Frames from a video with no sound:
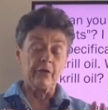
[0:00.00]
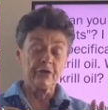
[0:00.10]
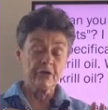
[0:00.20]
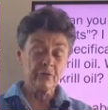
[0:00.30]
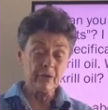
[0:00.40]

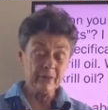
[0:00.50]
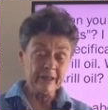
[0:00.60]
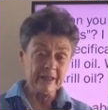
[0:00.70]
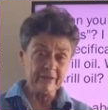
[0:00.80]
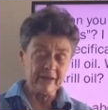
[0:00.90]

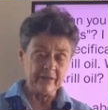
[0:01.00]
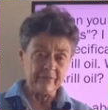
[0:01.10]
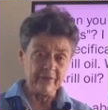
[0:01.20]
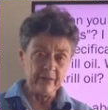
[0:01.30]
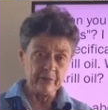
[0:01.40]
extremely
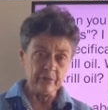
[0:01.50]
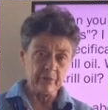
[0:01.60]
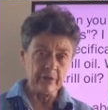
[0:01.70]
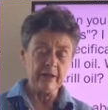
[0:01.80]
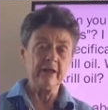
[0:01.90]
anti-inflammatory